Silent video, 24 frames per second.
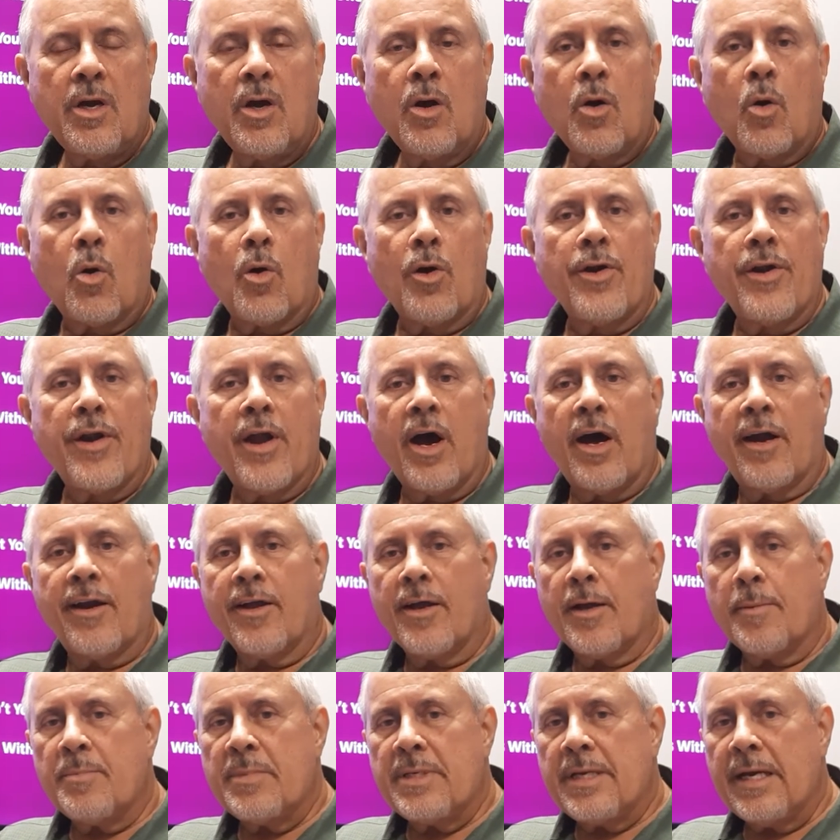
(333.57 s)
or not
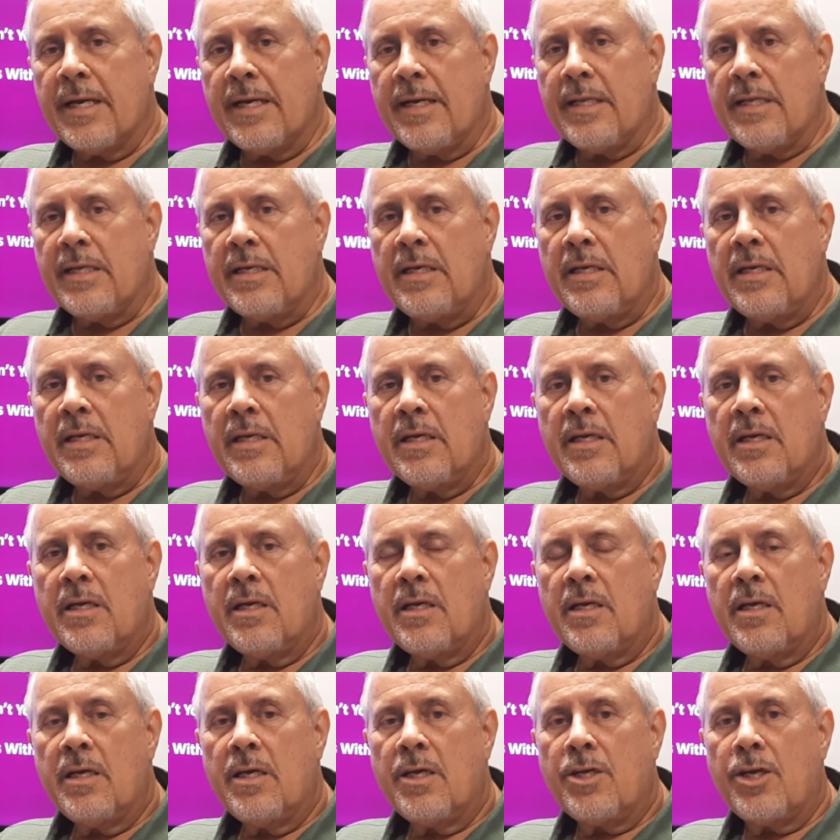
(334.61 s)
updated,
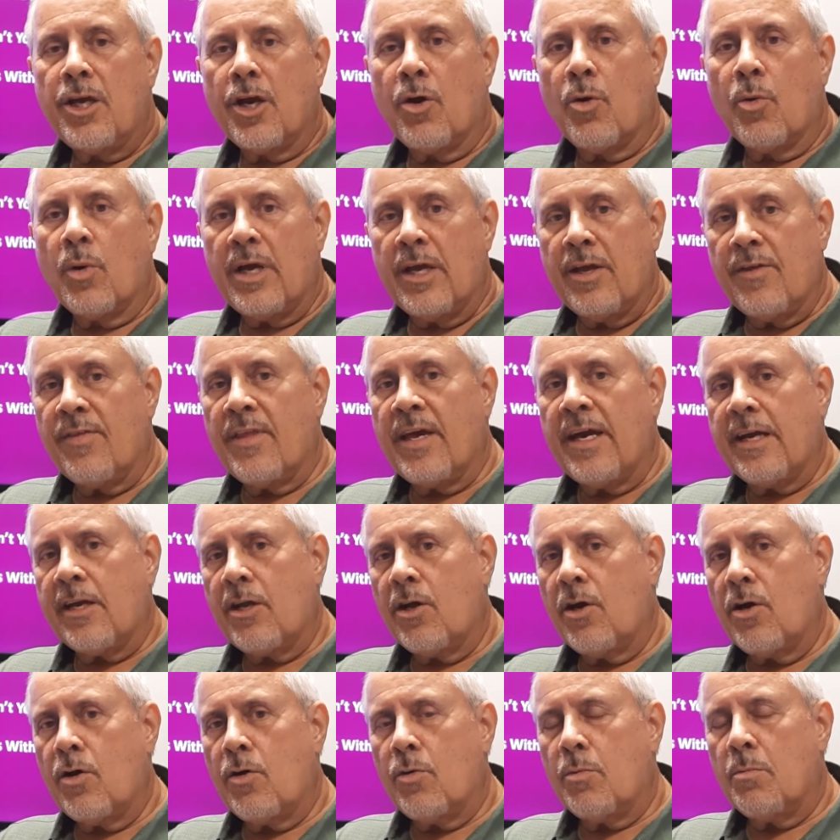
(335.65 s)
in that
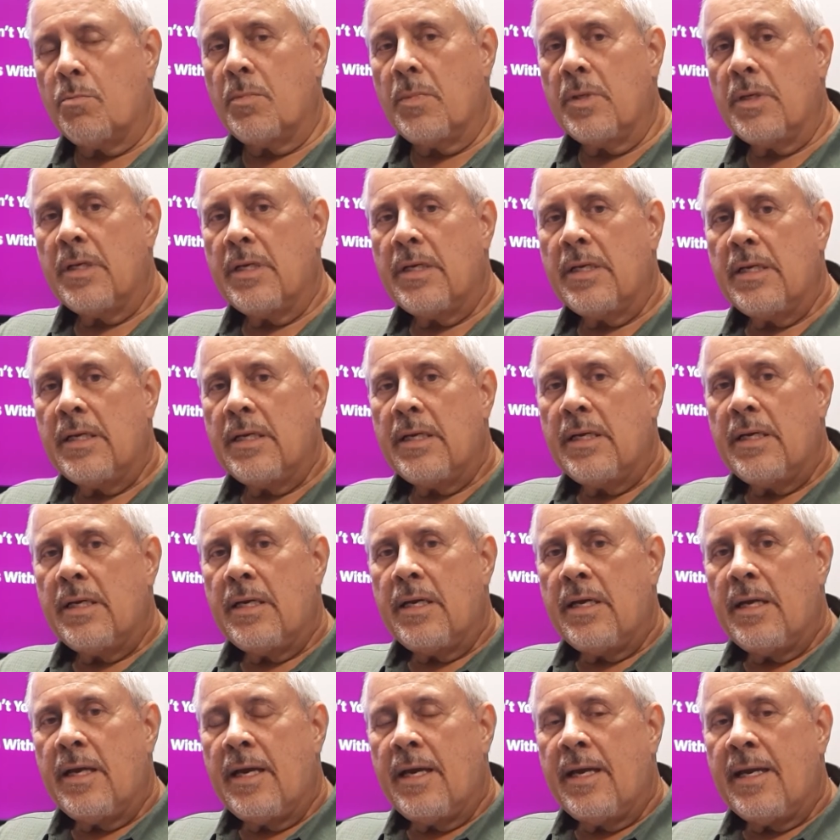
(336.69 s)
home.
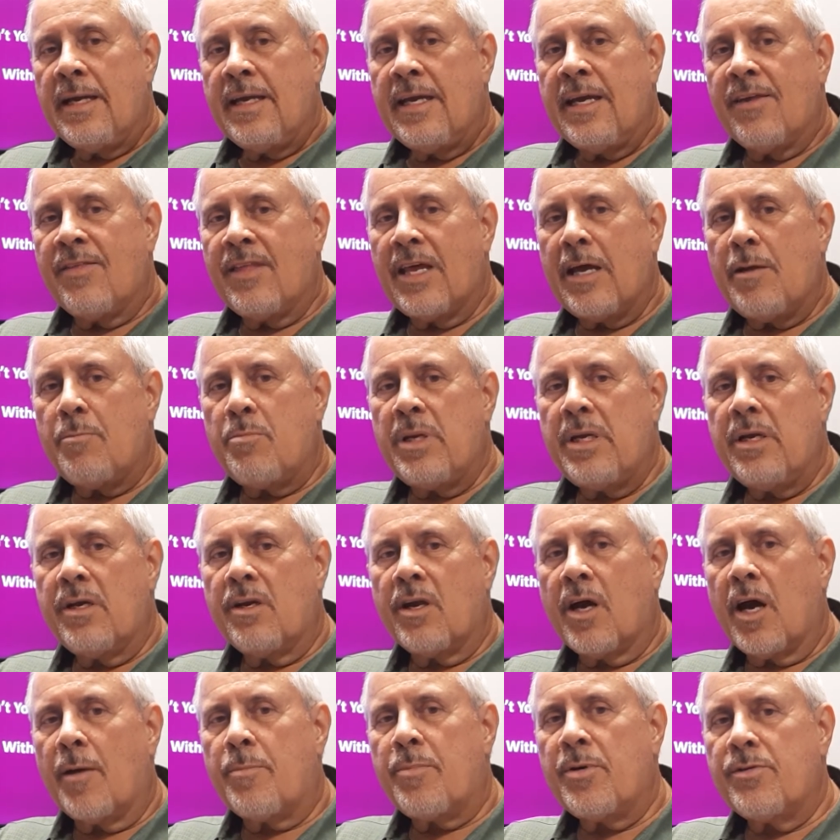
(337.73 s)
Can that be an
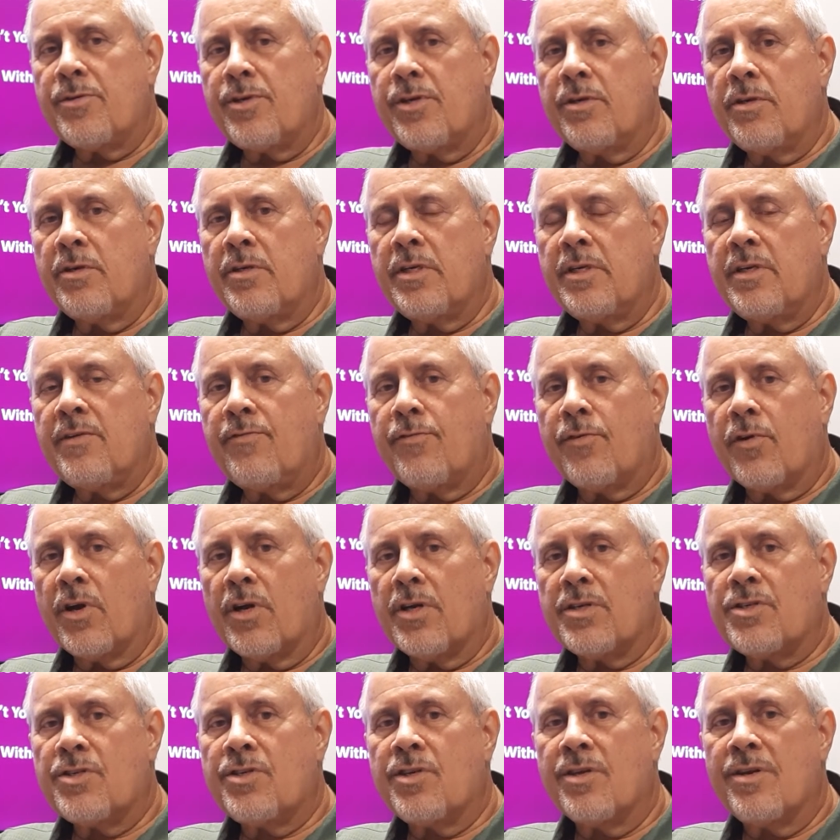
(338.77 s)
opportunity for
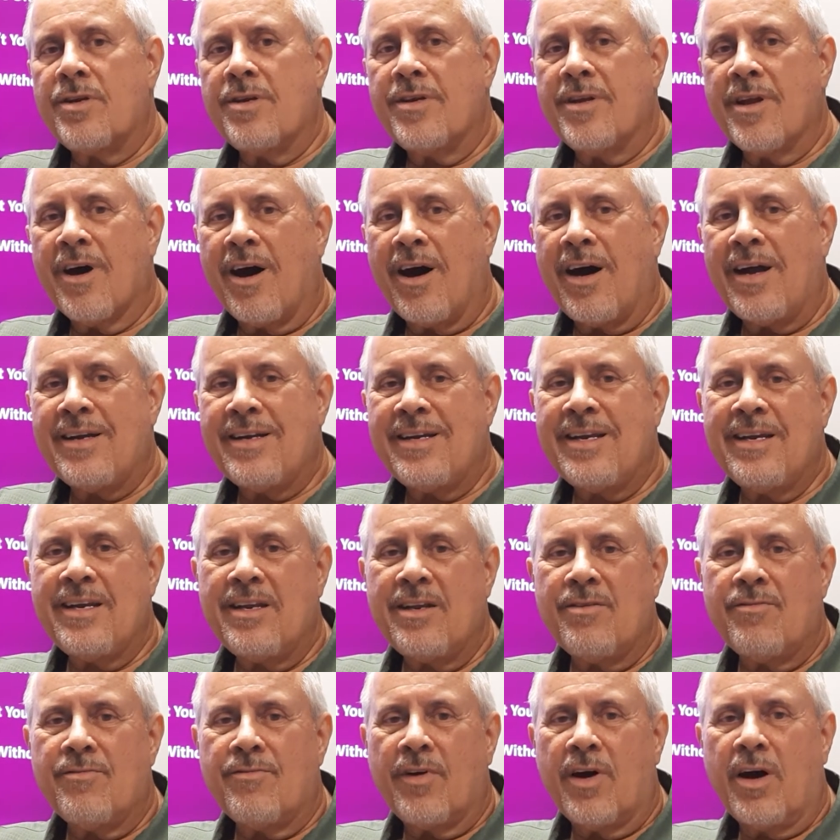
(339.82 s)
us to not get
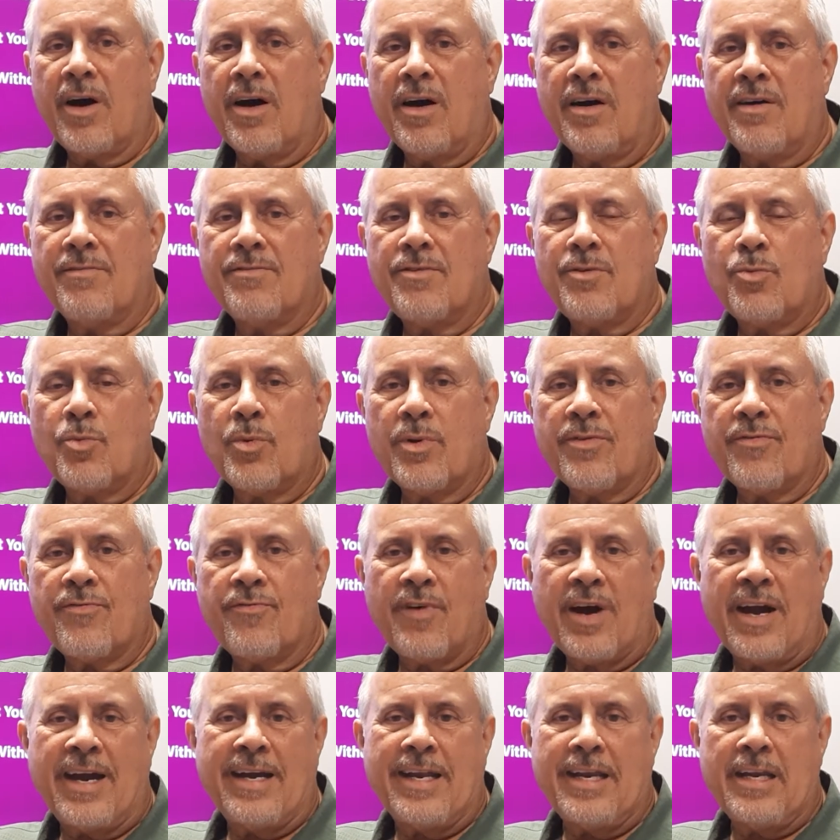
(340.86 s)
involved with
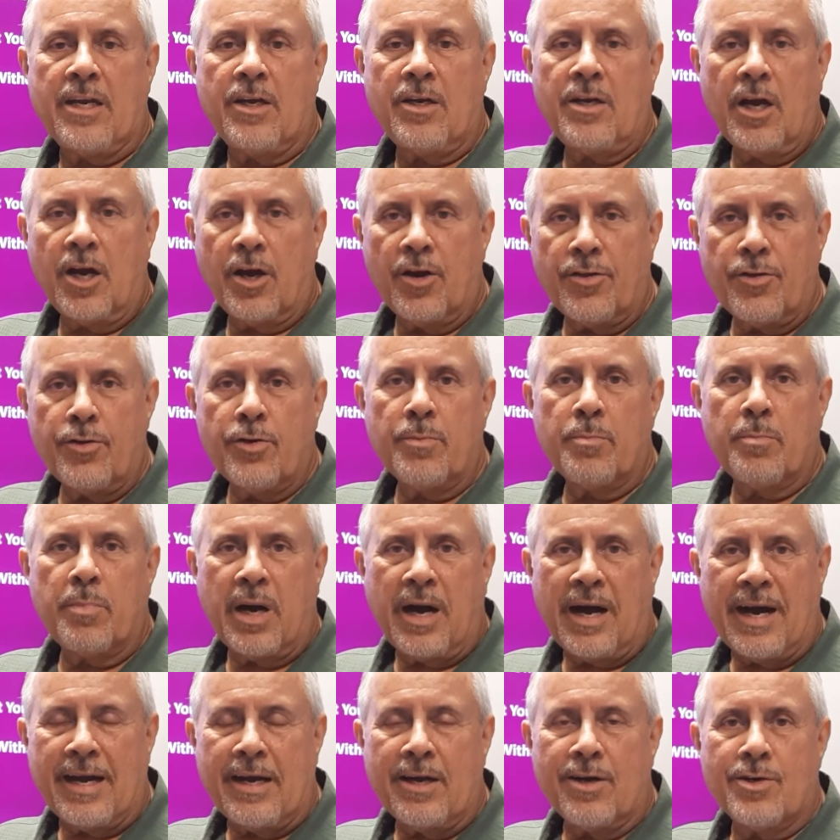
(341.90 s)
fighting other
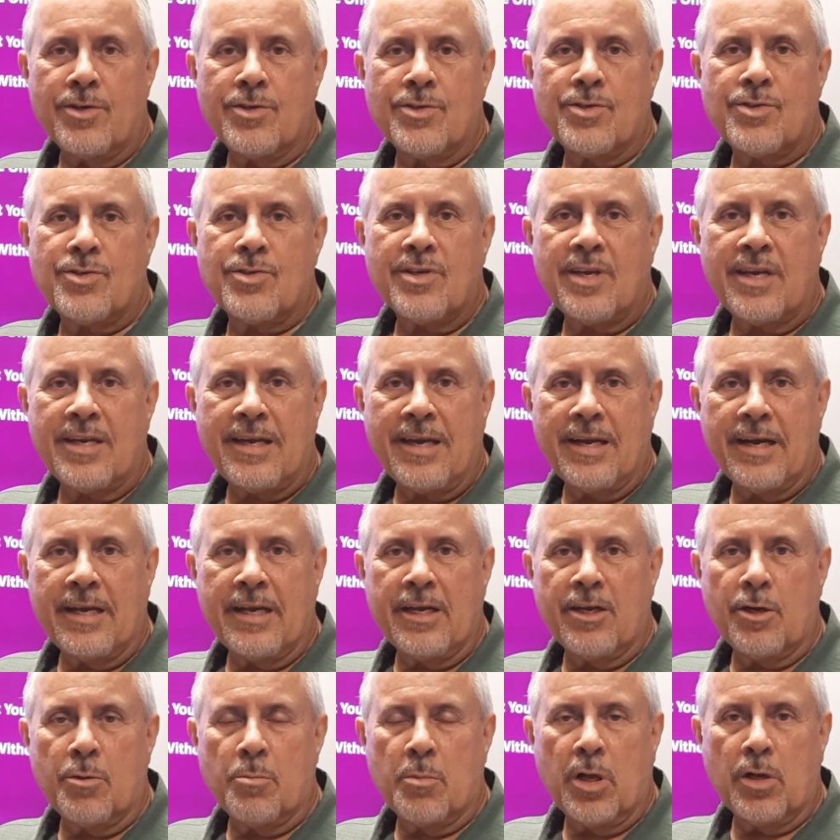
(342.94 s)
buyers and getting
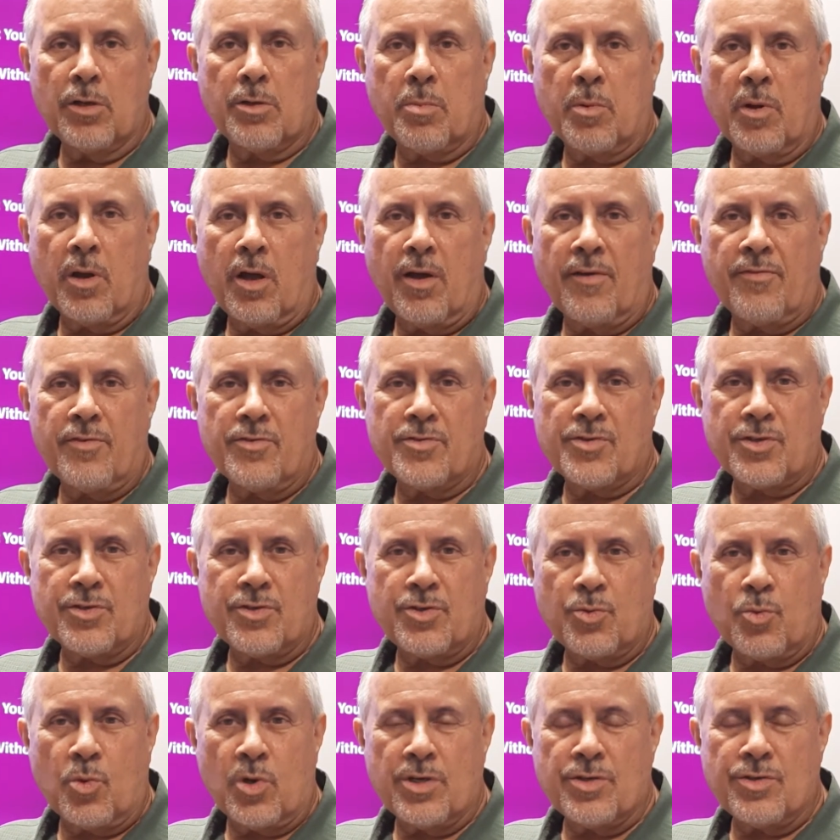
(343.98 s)
into multiple offer
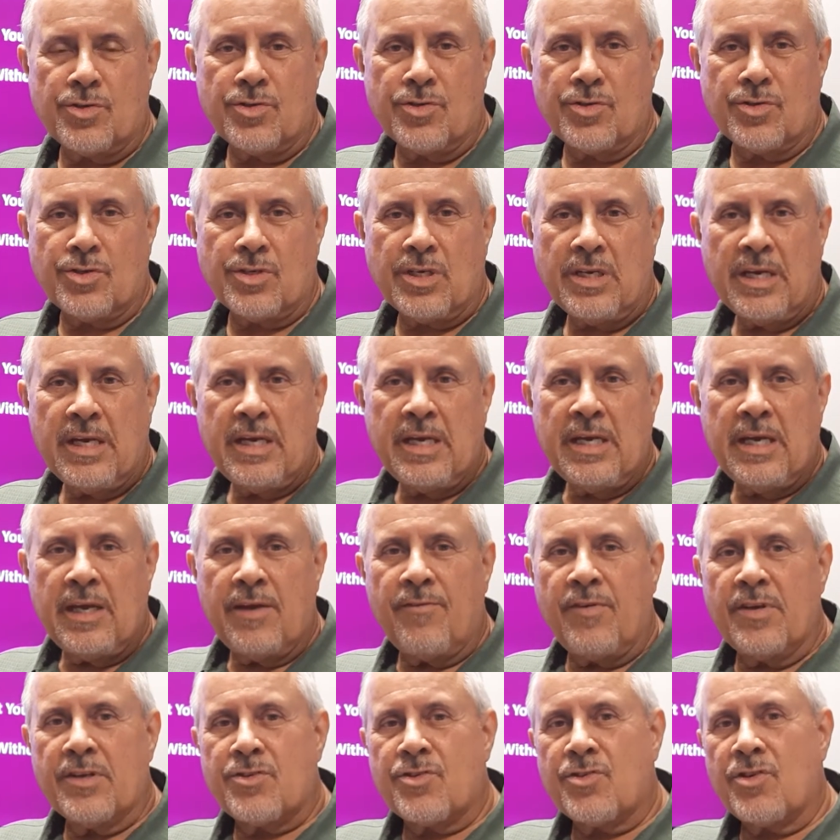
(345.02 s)
situations if
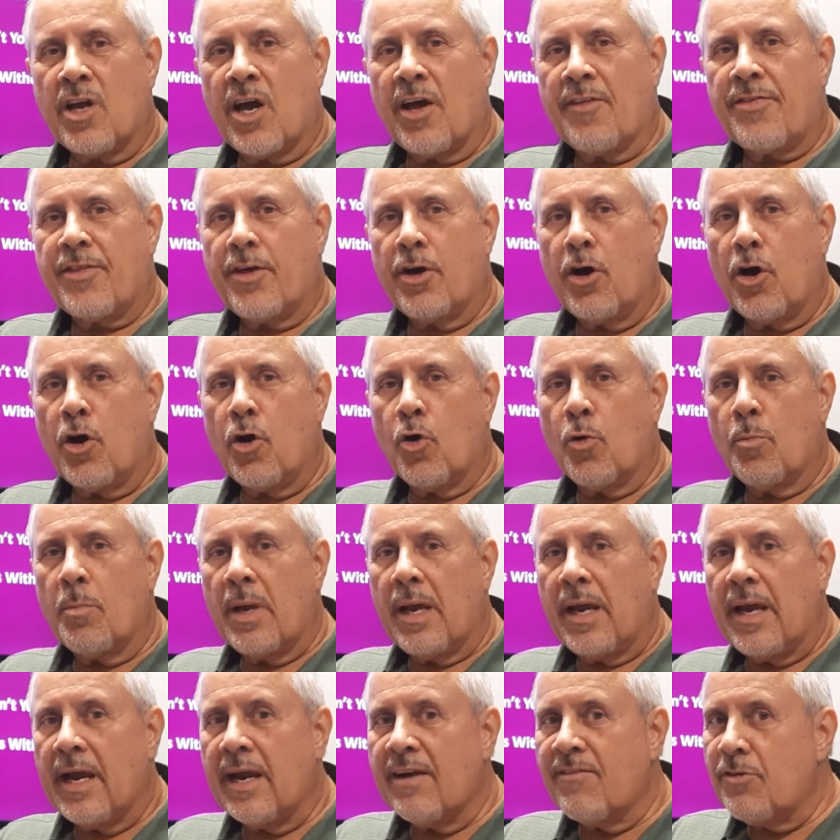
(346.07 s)
it's not the home
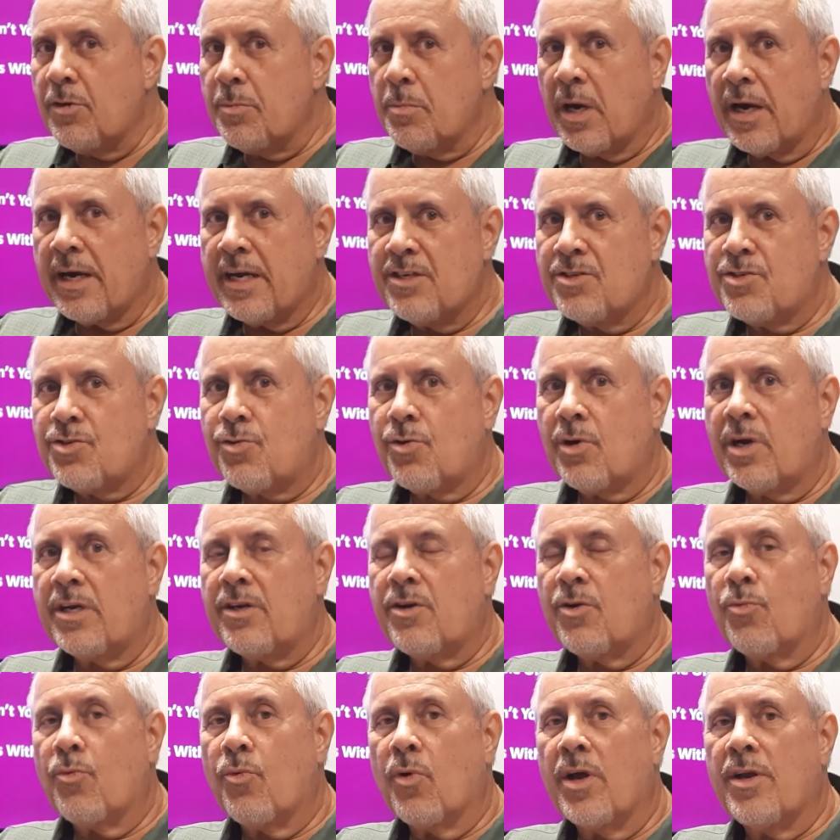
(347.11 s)
everybody's trying to
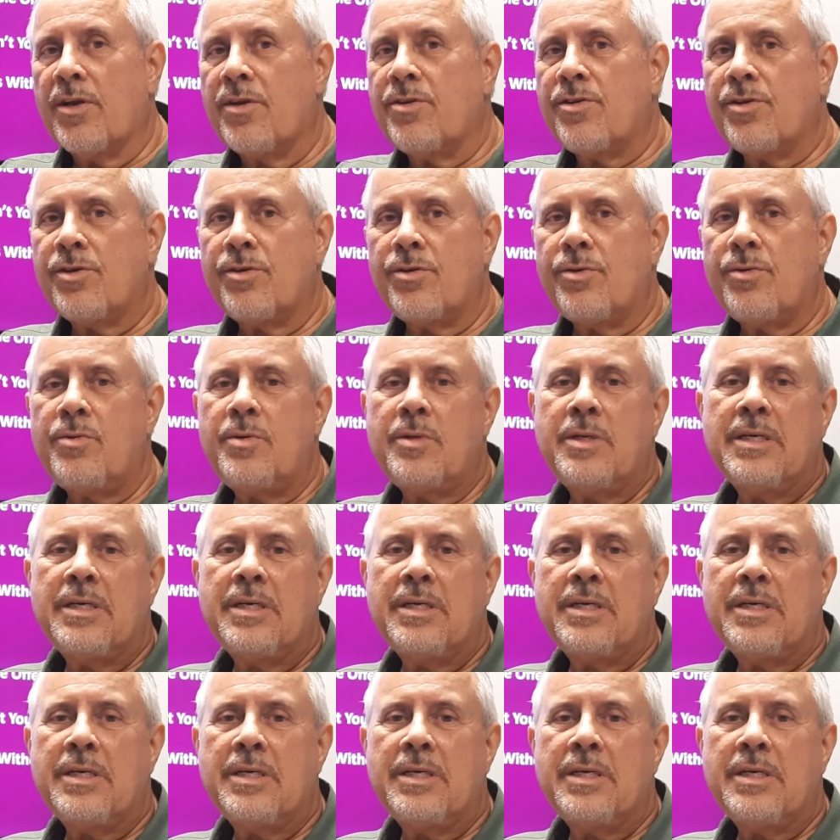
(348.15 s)
run to?